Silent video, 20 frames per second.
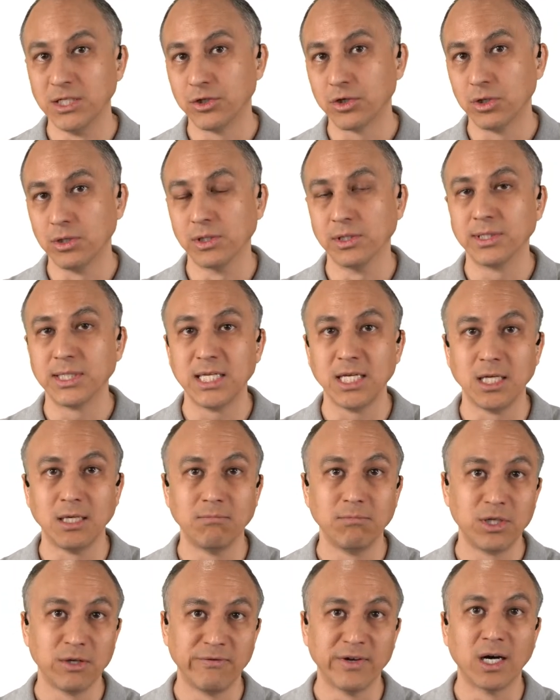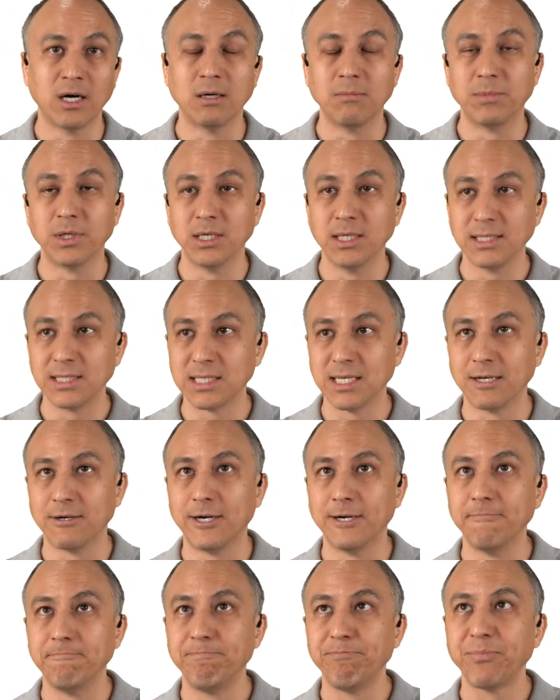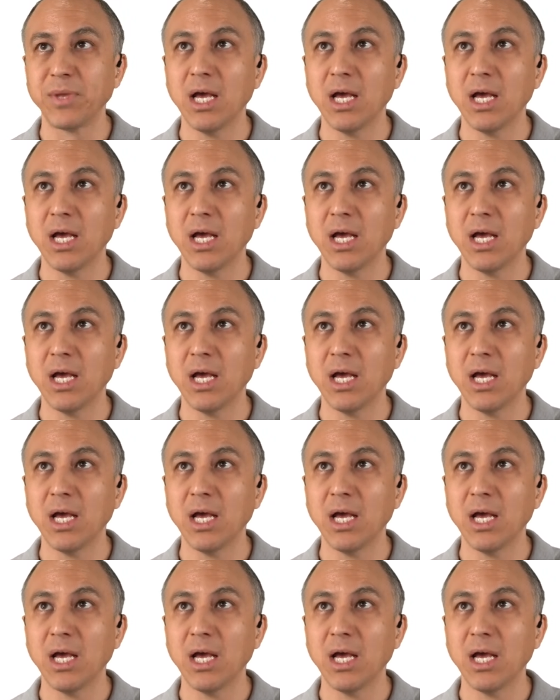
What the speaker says: internal team, developer, etc.